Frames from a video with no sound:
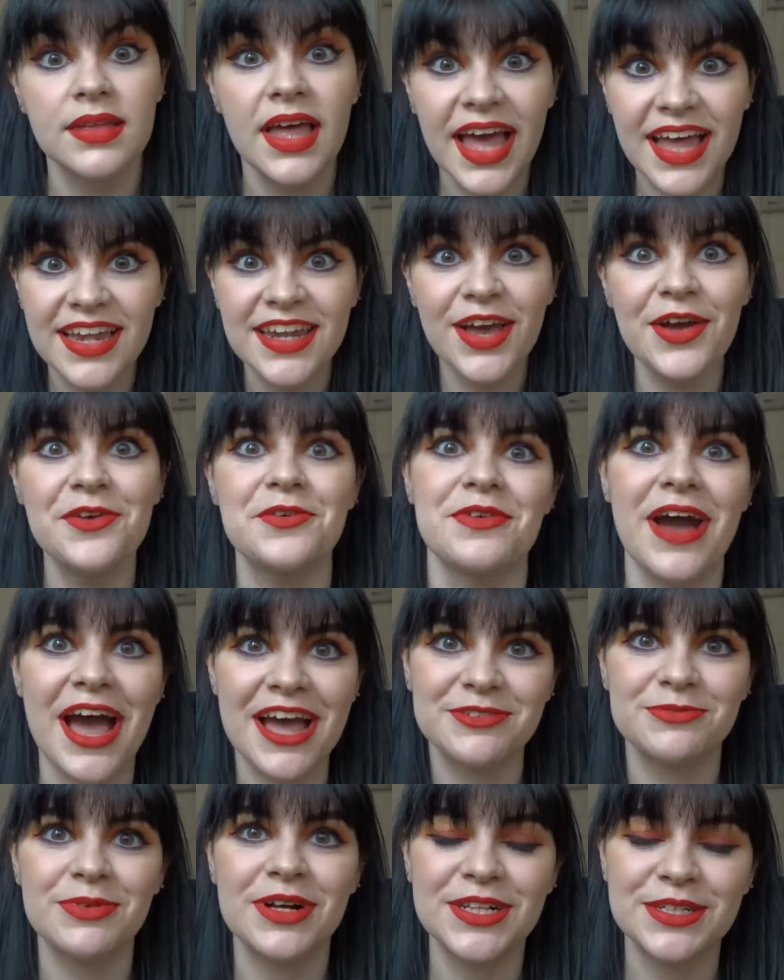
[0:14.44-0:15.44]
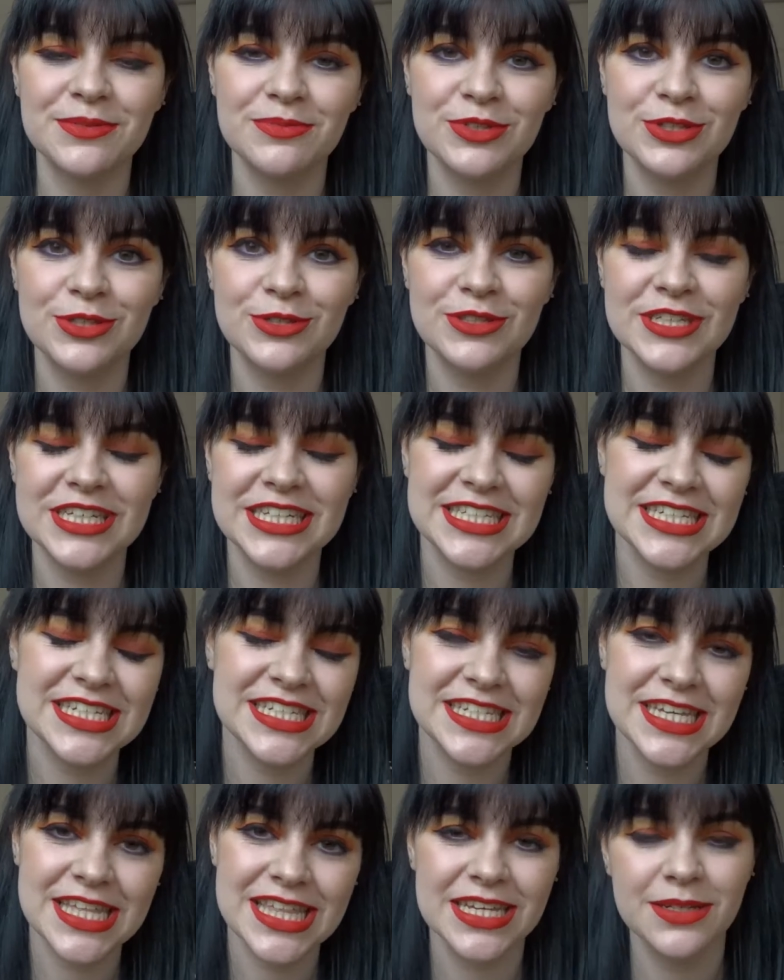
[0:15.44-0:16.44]
Hello and welcome to the
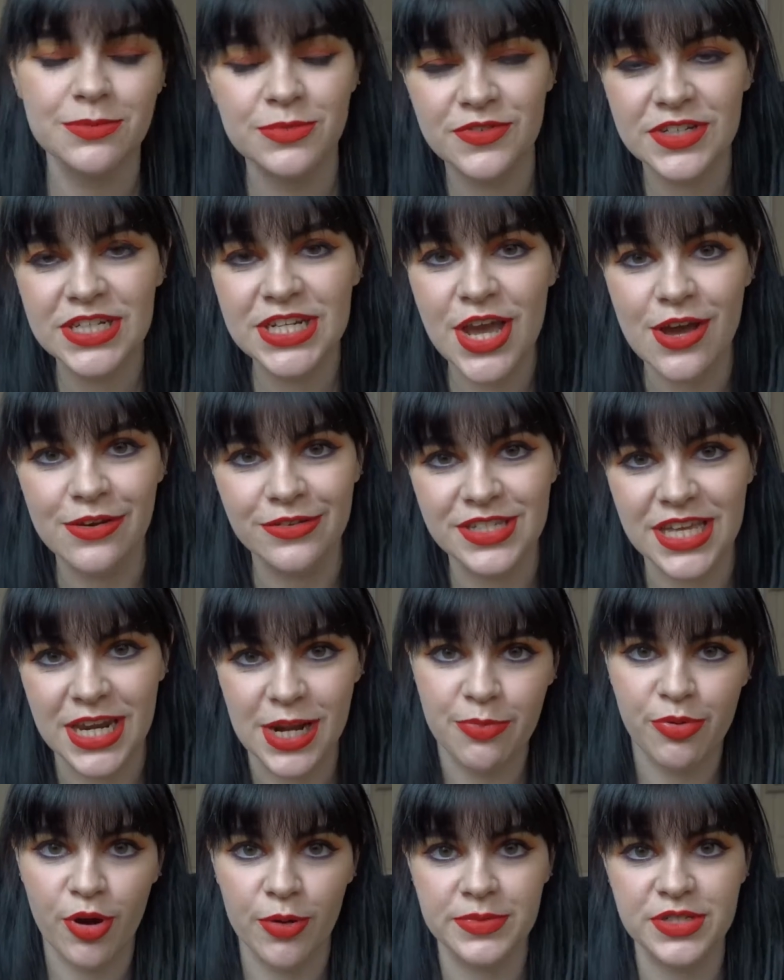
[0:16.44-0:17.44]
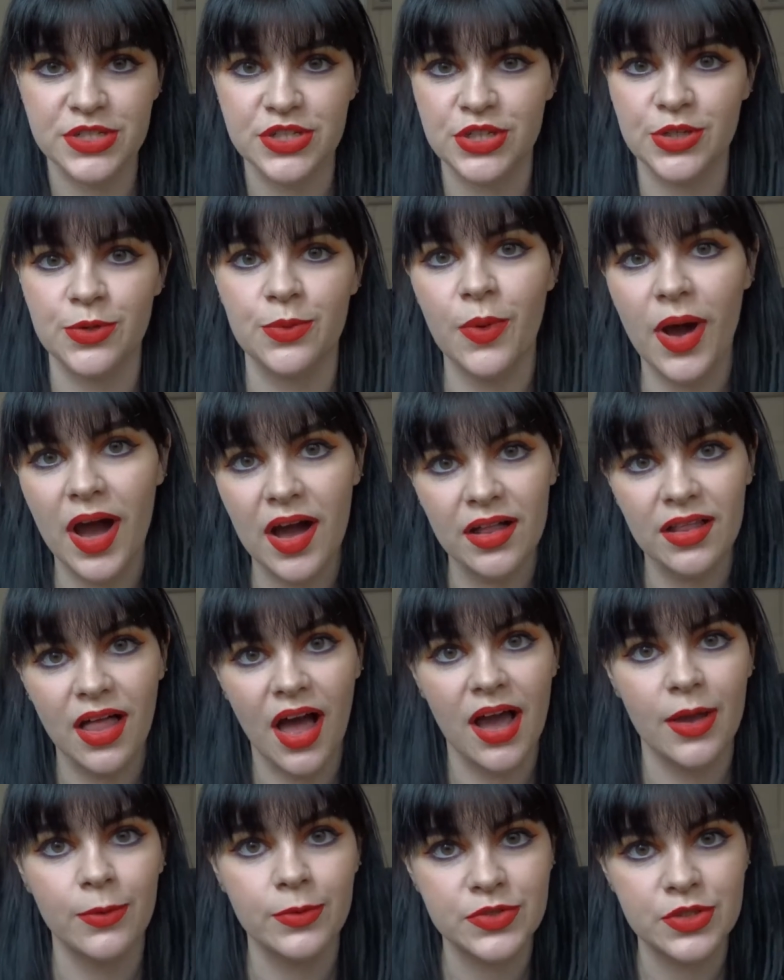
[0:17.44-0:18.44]
Disney themed videos that I promised you while
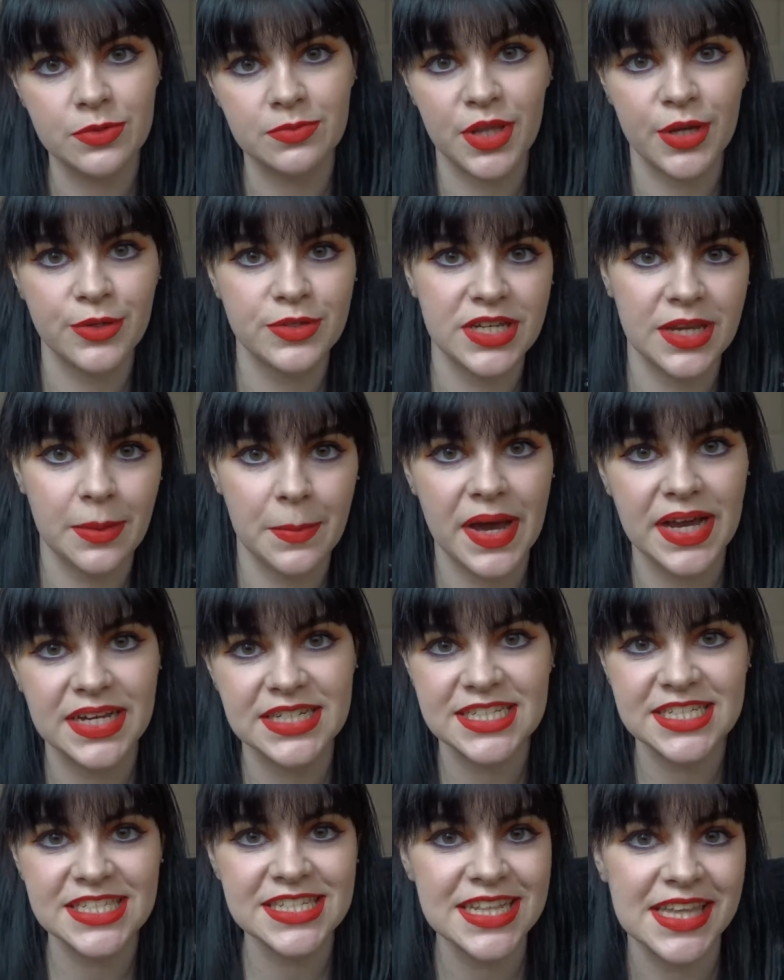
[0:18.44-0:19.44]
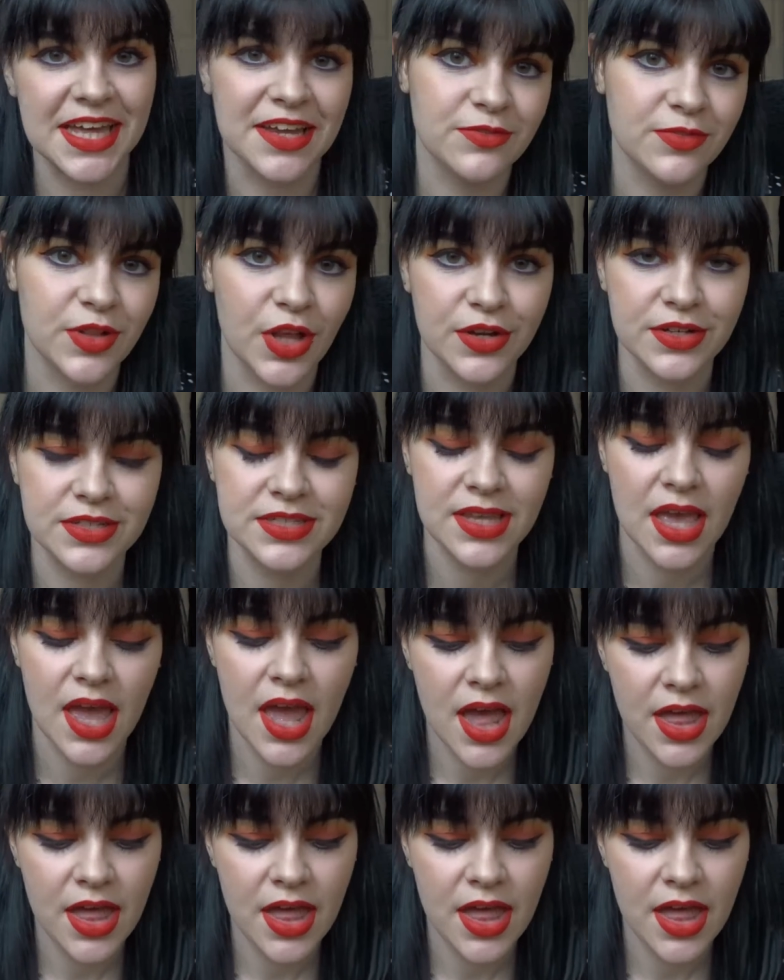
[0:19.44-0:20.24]
I was uploading my Disneyland vlogs.